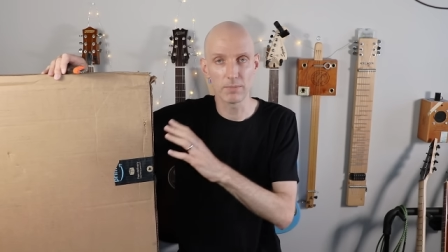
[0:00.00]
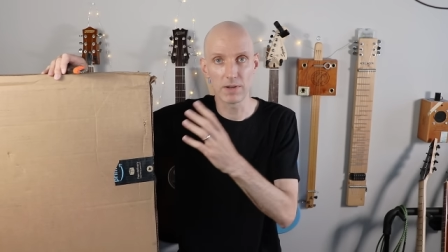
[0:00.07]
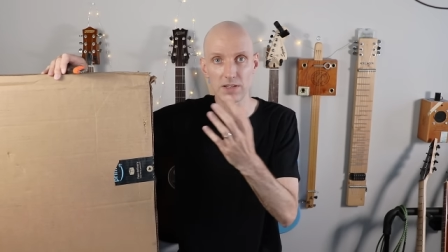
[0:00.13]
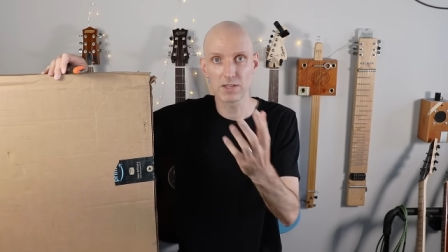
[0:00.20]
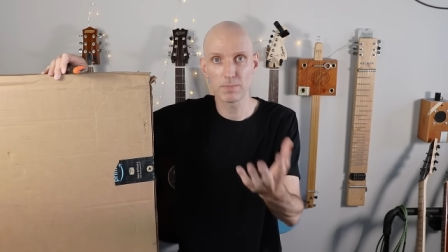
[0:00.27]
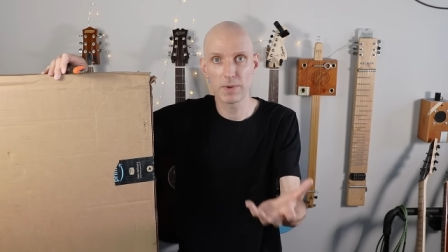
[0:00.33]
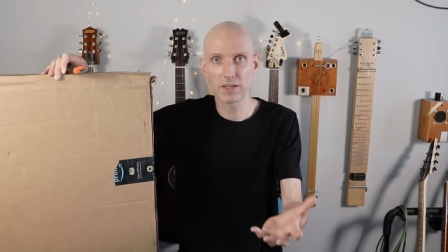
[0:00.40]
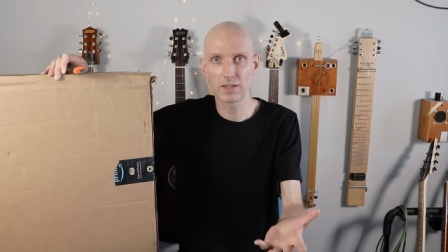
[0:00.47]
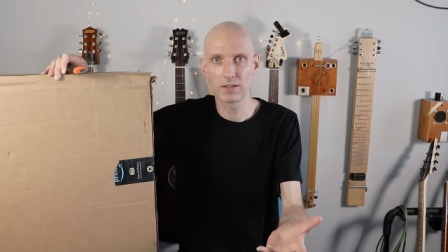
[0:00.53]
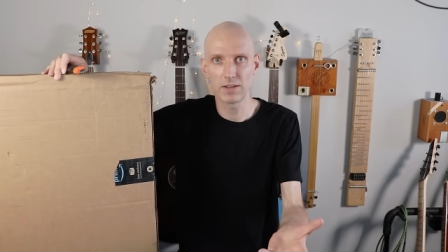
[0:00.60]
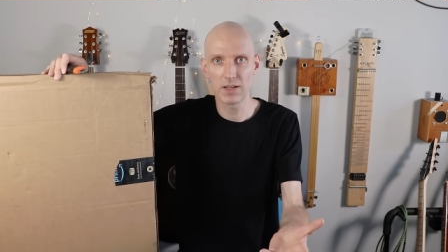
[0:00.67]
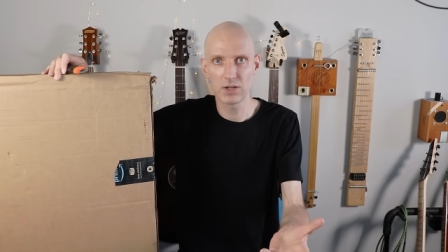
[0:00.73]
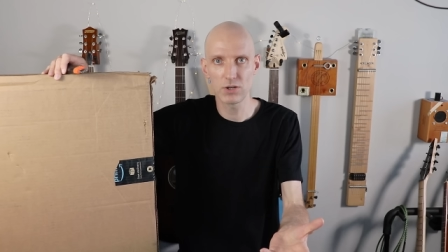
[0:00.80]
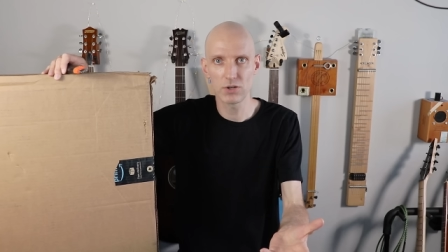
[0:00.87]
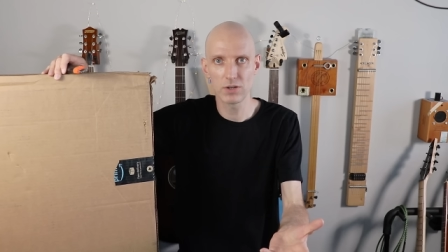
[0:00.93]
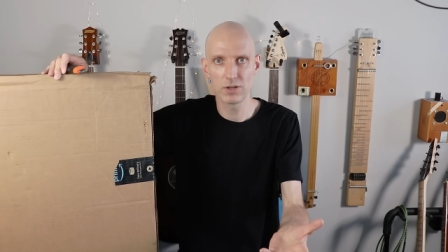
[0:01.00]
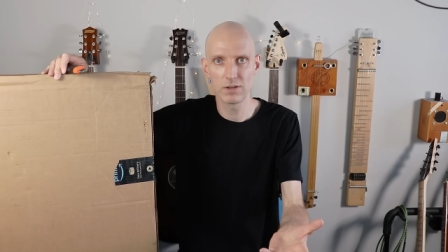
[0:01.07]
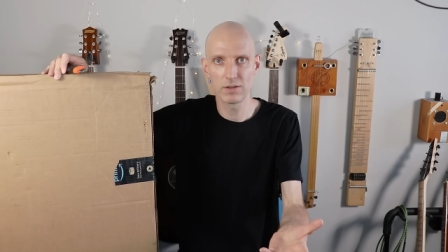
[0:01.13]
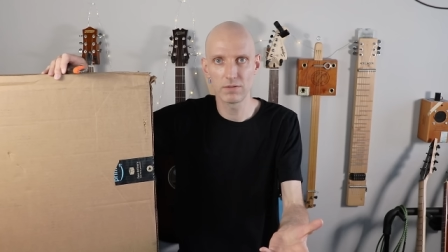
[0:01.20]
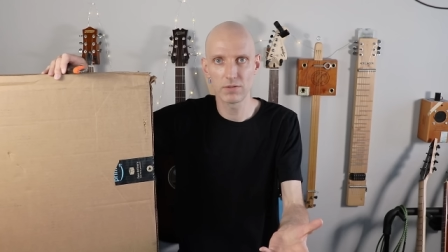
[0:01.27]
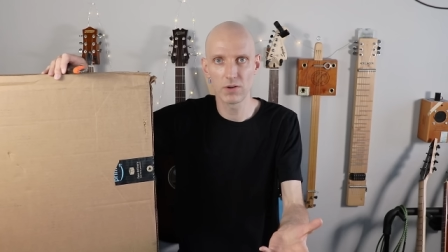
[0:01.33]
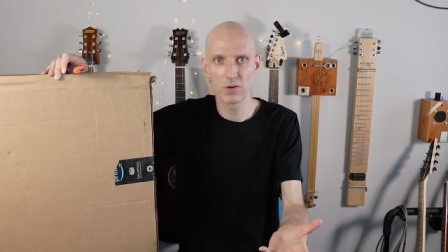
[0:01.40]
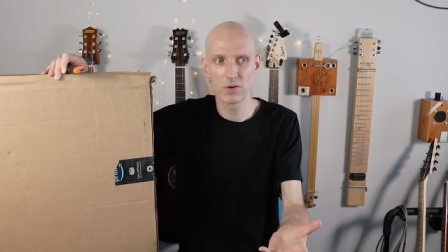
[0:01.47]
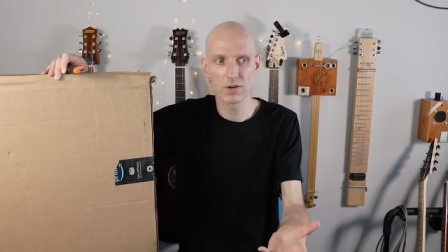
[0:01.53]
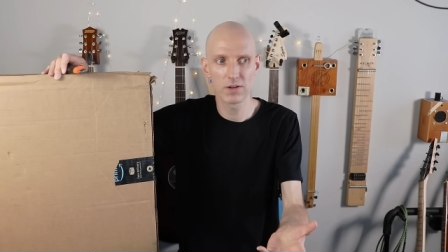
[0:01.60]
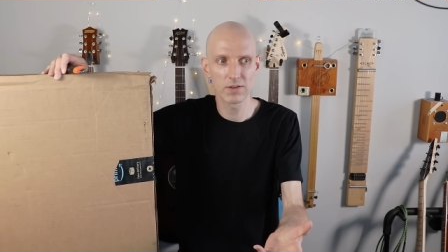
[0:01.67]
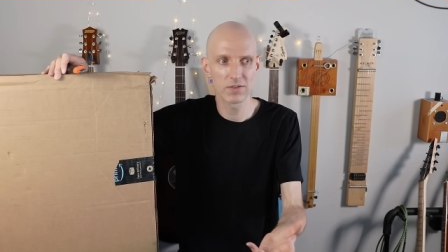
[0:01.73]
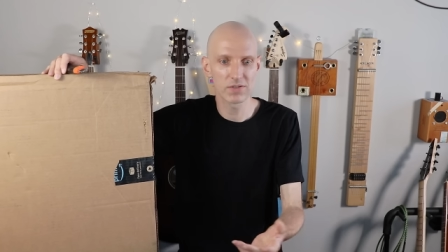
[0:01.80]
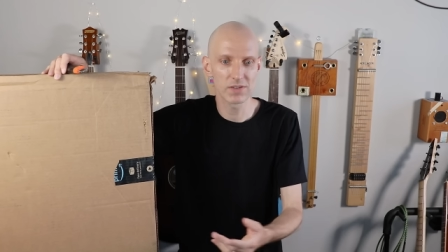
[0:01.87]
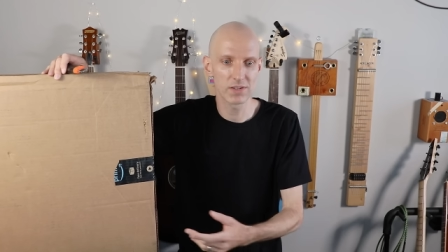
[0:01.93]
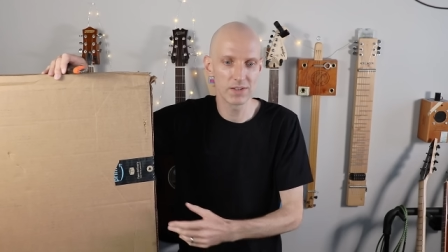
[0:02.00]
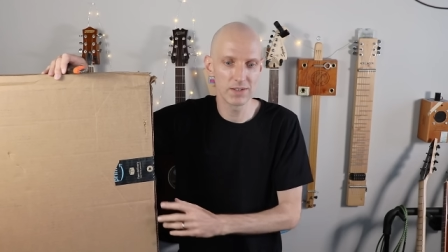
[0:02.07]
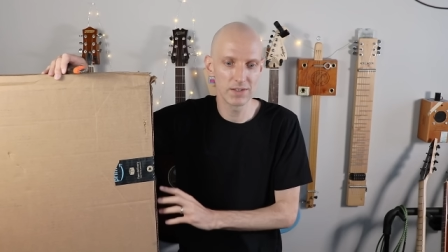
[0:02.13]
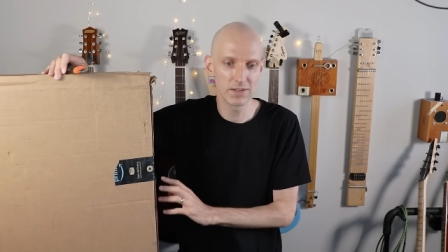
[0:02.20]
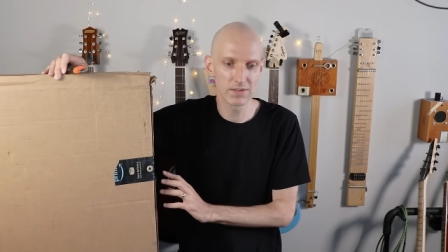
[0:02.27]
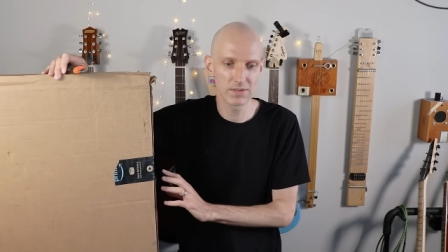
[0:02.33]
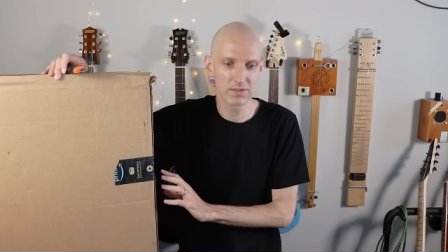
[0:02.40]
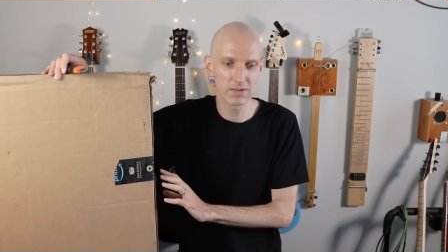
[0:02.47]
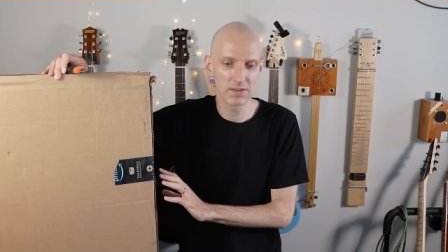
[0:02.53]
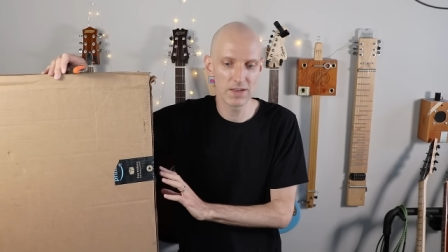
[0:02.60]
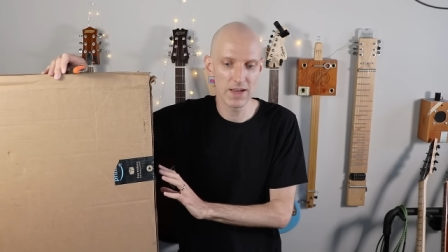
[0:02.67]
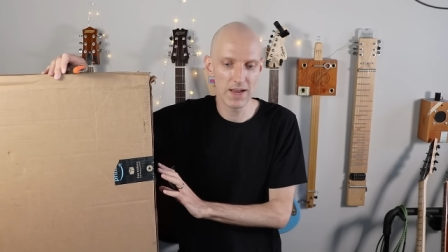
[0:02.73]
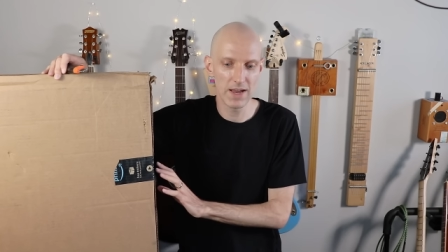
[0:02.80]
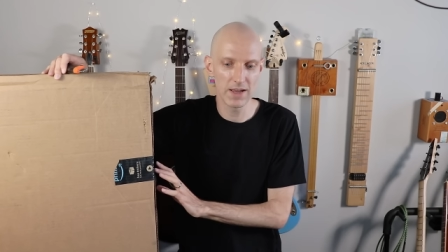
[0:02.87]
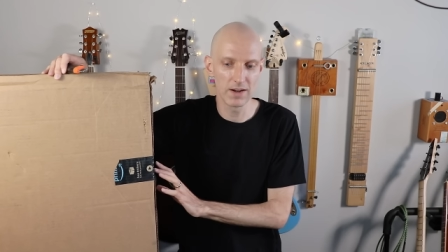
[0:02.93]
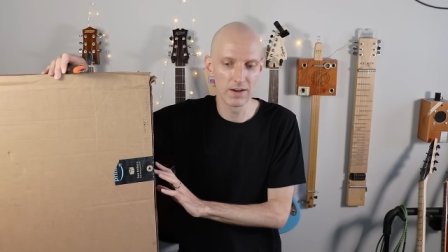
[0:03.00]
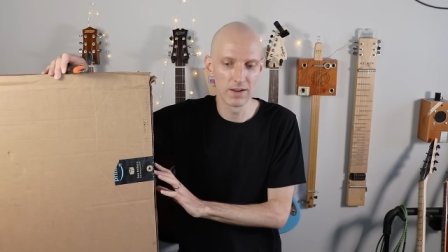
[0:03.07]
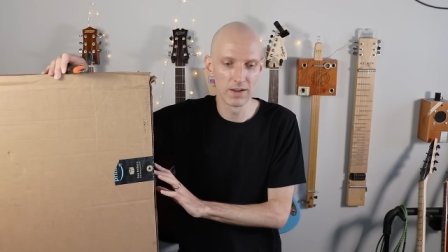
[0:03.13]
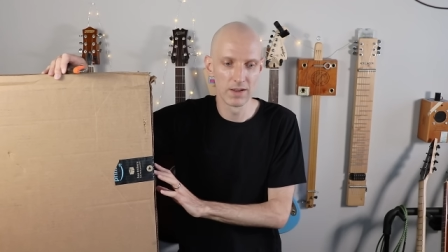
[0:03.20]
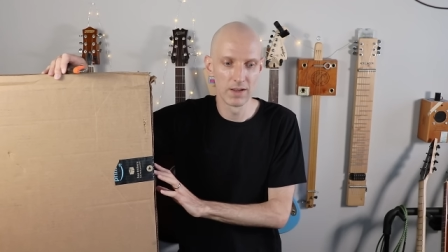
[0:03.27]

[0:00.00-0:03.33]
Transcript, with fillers: My speculation, of course, is that